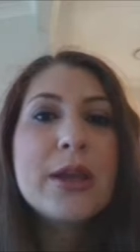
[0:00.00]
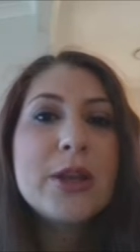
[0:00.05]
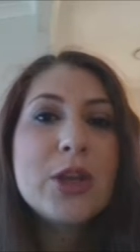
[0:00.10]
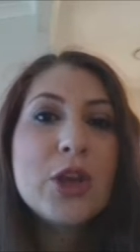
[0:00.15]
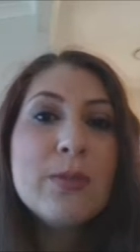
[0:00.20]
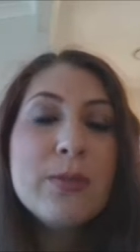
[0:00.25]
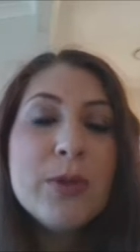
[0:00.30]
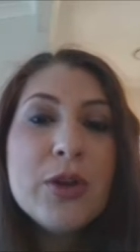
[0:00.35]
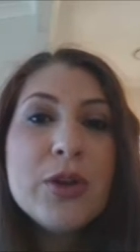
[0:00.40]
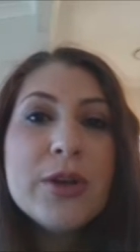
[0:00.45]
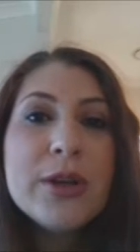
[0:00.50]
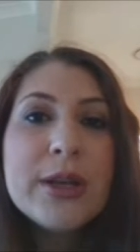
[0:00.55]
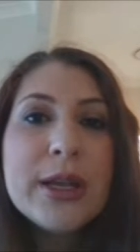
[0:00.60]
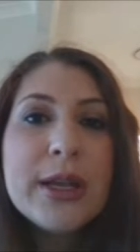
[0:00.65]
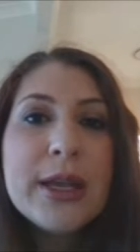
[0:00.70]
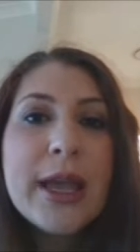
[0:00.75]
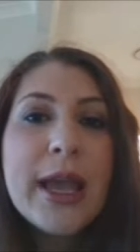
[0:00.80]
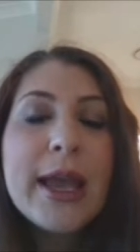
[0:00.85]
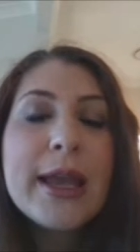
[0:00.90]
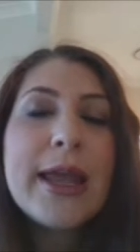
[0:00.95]

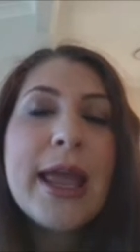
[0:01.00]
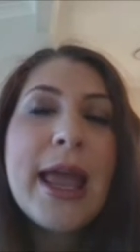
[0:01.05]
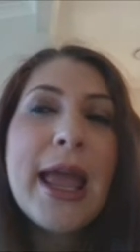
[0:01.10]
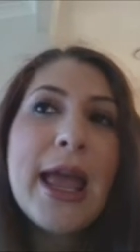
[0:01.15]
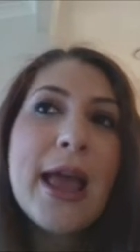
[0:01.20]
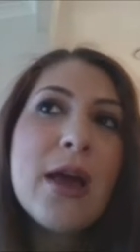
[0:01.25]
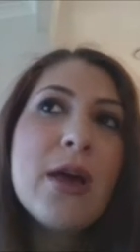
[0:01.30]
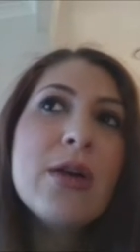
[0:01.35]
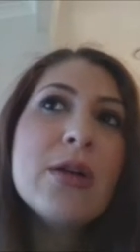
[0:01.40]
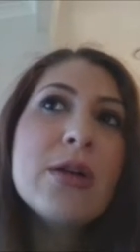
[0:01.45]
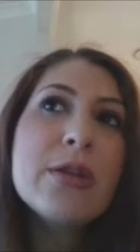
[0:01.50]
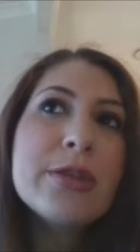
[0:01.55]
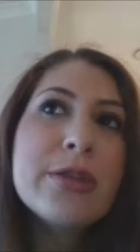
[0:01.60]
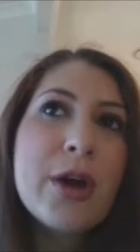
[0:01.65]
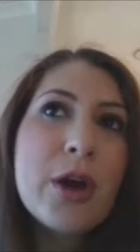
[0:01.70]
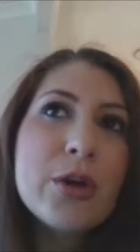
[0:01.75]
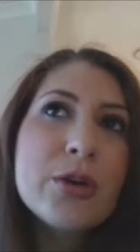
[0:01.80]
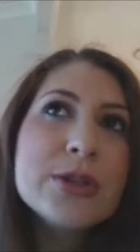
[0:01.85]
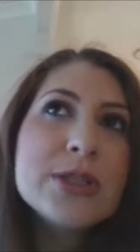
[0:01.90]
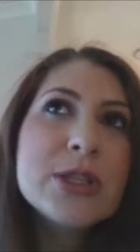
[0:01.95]
community, and how
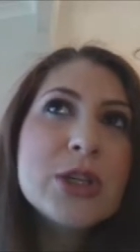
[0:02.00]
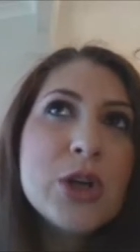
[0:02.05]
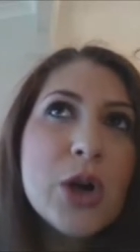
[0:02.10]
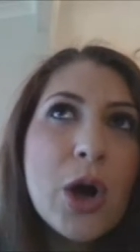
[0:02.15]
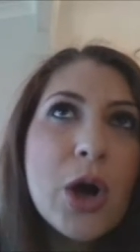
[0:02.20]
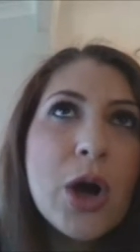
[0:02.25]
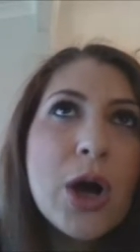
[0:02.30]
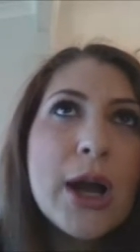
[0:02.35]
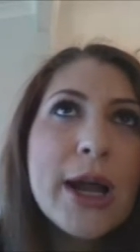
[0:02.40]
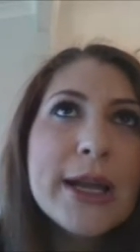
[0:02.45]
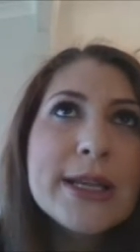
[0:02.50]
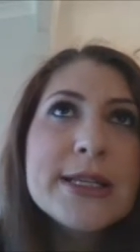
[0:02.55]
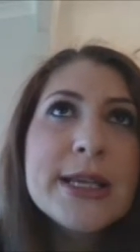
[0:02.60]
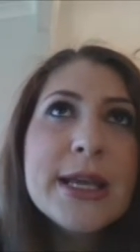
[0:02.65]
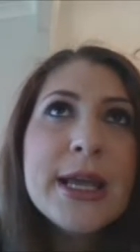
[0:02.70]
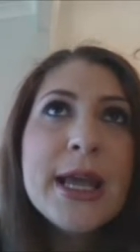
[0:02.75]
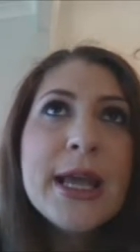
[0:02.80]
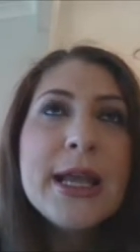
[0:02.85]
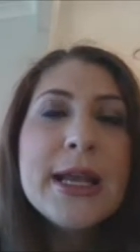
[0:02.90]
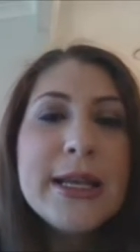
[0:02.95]
those guide
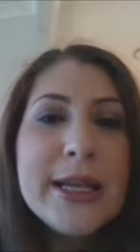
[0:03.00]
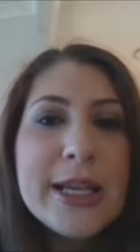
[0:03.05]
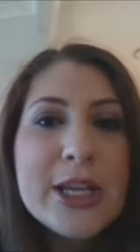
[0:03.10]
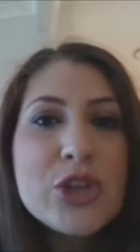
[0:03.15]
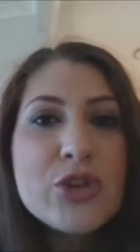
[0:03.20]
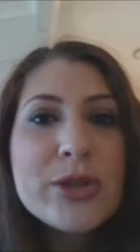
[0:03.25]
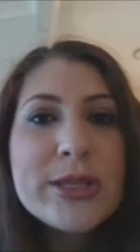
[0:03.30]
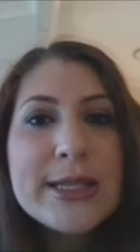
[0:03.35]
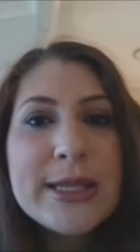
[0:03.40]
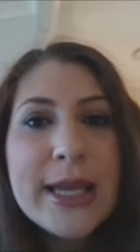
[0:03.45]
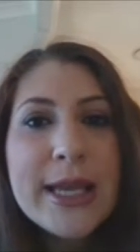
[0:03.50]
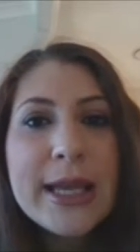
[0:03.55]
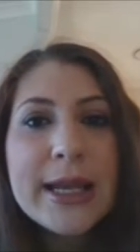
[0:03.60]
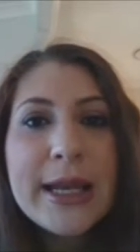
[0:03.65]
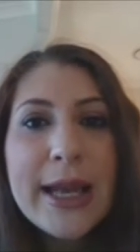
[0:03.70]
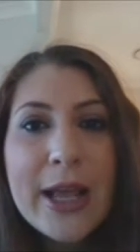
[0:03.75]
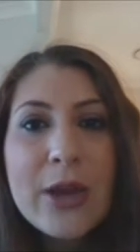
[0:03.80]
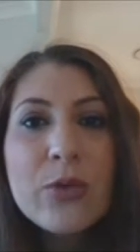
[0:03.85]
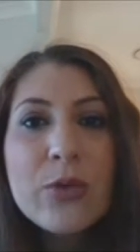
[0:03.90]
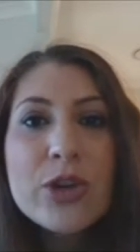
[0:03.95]
literacy
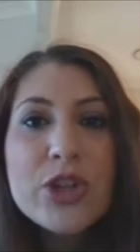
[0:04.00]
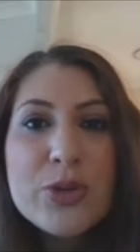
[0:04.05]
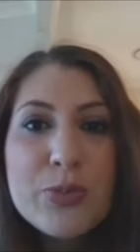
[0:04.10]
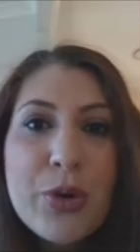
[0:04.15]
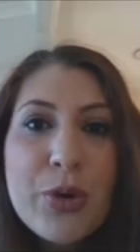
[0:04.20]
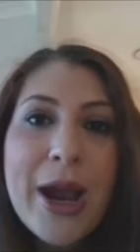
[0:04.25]
and language